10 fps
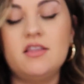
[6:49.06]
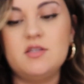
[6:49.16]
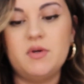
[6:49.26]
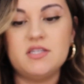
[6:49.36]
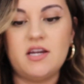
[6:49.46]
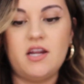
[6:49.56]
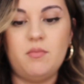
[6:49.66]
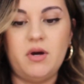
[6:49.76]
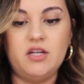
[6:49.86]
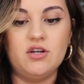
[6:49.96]
this because I
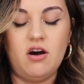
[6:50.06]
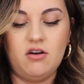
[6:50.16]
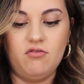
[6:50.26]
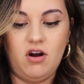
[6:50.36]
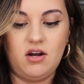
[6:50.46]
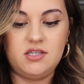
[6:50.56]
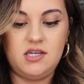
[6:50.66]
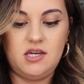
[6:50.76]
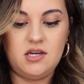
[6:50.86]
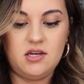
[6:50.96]
named my dog
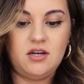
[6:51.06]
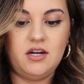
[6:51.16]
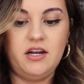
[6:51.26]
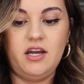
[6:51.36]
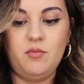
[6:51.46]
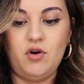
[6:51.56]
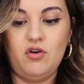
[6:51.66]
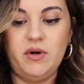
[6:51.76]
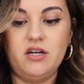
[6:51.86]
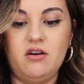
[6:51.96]
Roxy, and I name
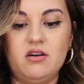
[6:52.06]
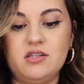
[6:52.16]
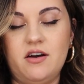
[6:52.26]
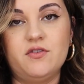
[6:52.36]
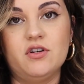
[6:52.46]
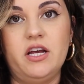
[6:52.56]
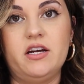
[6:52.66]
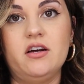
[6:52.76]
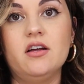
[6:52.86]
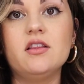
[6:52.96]
all my dogs after like
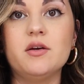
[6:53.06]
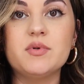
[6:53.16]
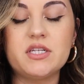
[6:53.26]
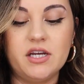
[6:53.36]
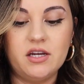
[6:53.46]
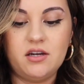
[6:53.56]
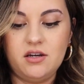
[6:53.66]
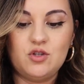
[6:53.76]
a lipstick.